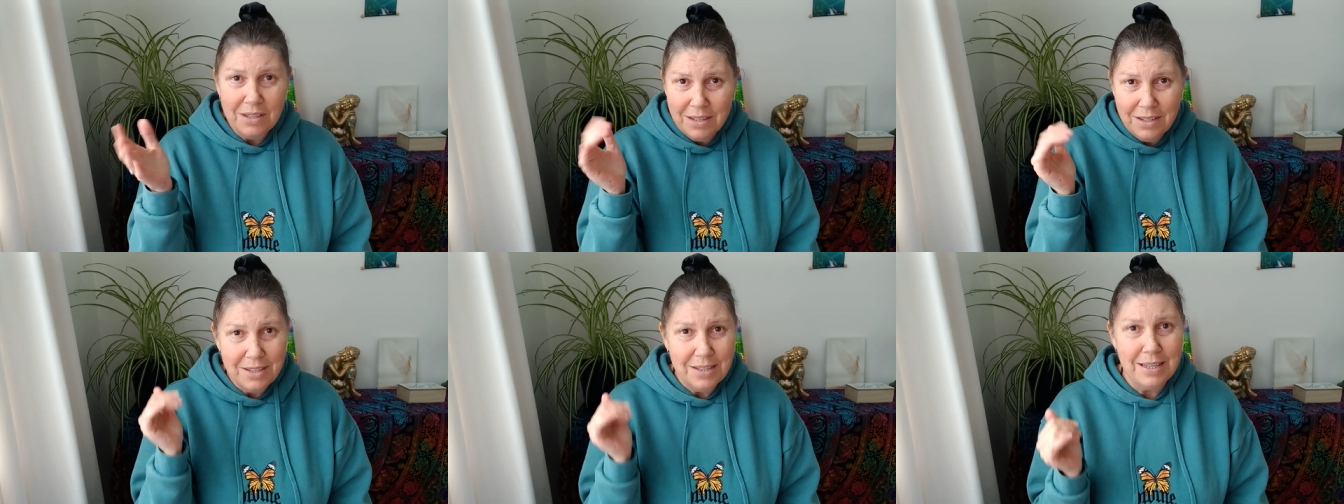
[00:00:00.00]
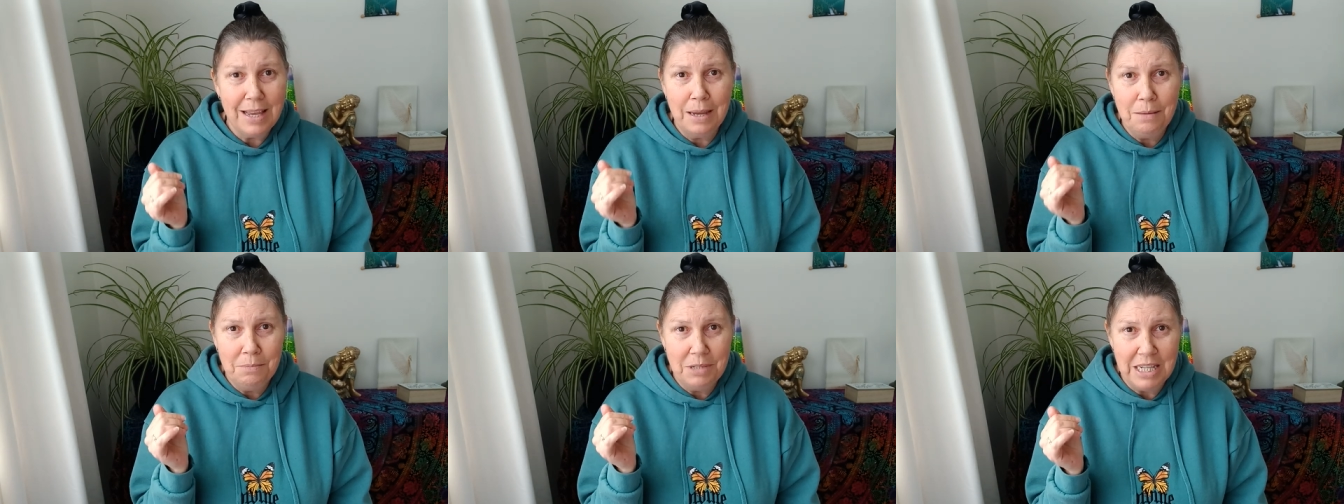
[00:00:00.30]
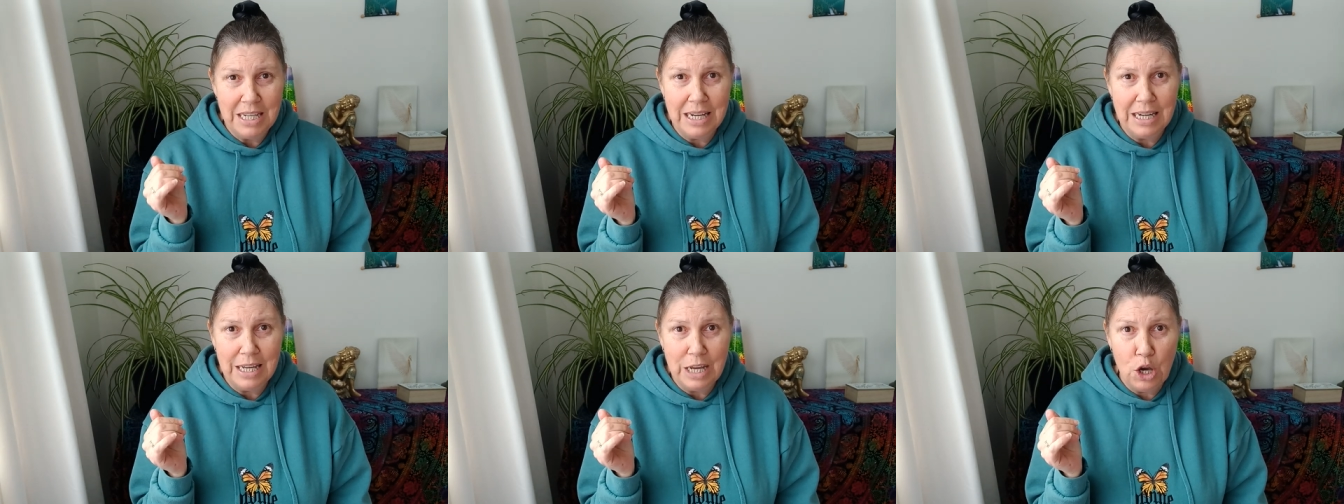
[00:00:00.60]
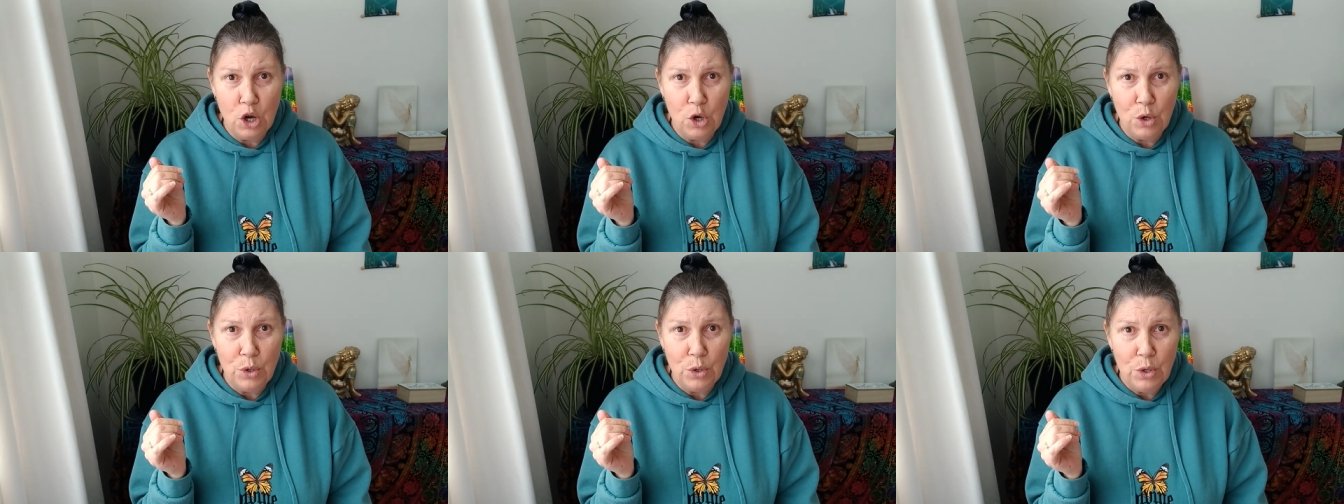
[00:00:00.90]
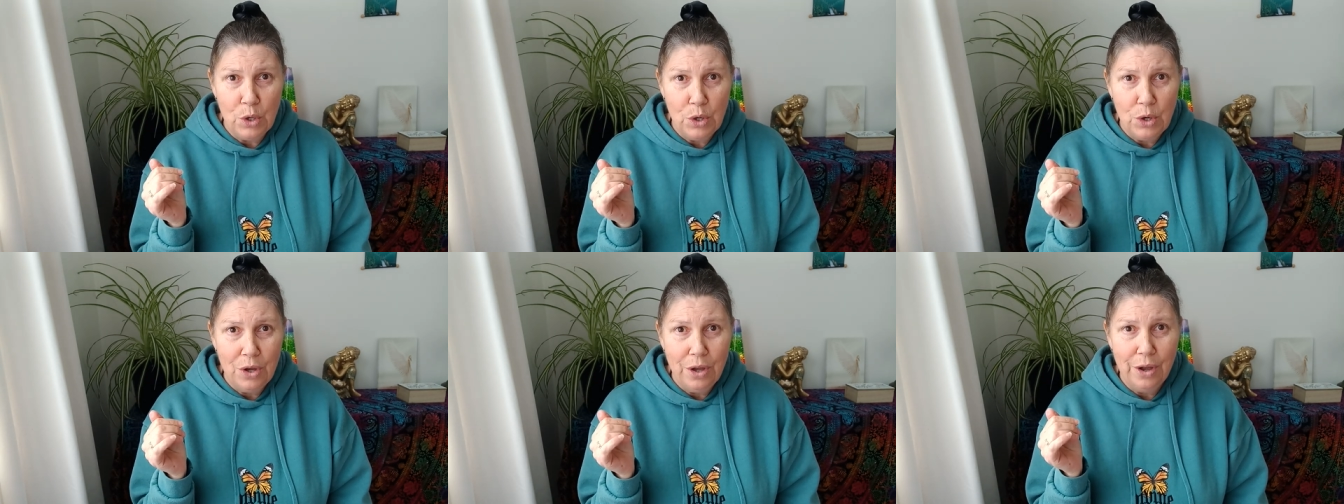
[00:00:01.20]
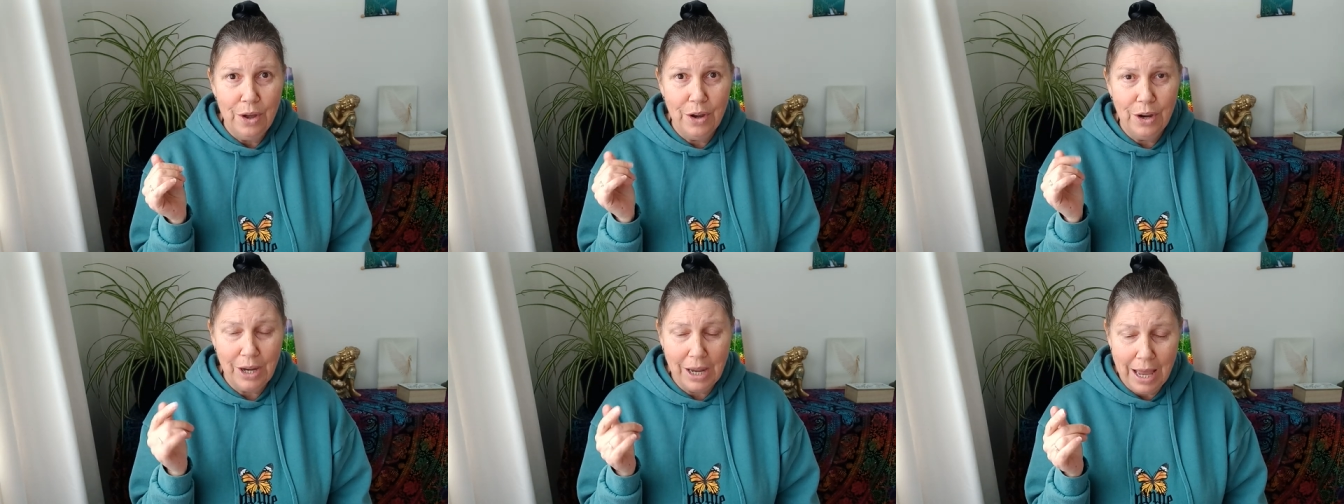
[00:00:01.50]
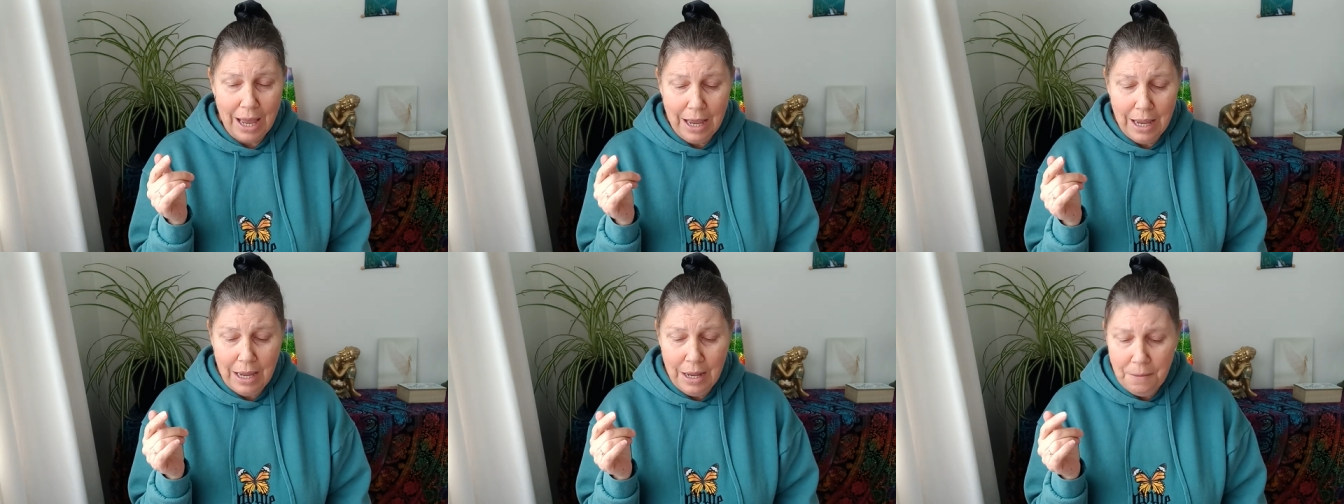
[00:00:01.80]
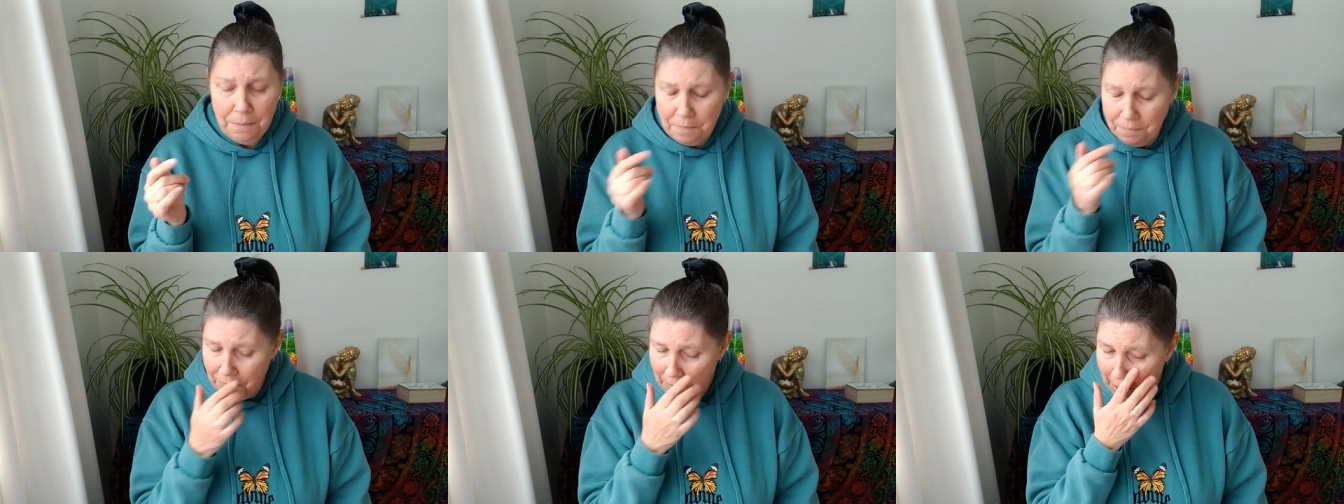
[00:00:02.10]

same dealio, okay?